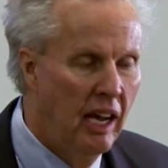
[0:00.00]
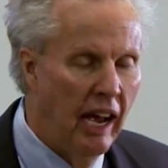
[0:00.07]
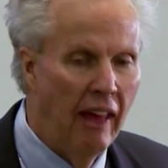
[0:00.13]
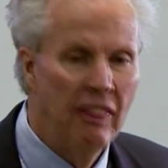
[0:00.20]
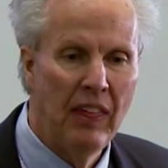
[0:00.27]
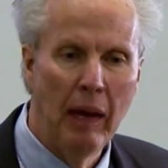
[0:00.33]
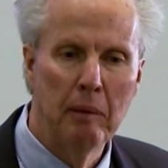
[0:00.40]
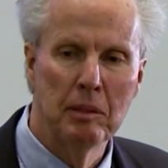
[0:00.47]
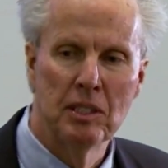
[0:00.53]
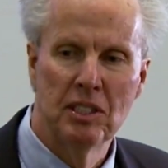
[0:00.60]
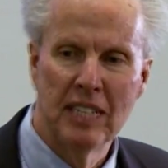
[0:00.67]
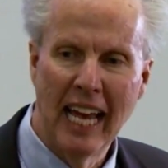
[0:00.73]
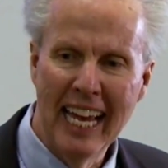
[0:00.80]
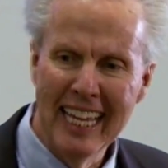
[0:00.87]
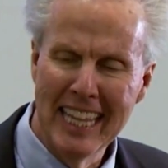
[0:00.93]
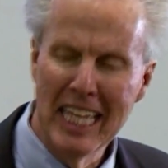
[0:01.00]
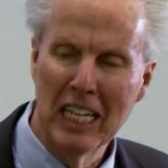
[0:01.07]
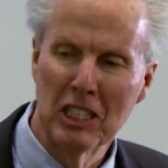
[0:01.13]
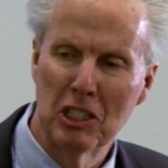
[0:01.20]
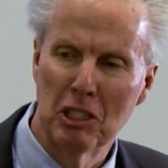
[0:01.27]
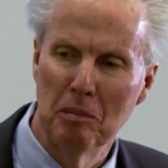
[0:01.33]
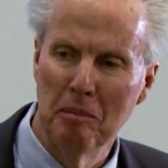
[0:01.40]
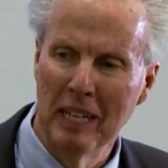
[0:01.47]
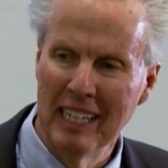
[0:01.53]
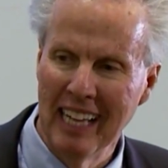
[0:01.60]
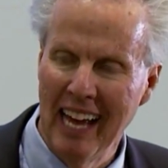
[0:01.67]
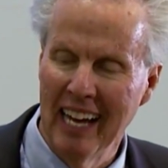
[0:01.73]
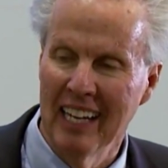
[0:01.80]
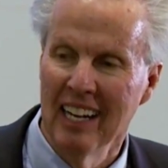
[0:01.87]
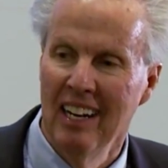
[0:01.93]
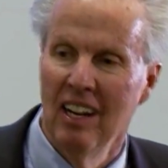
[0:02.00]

And they would say things to me like,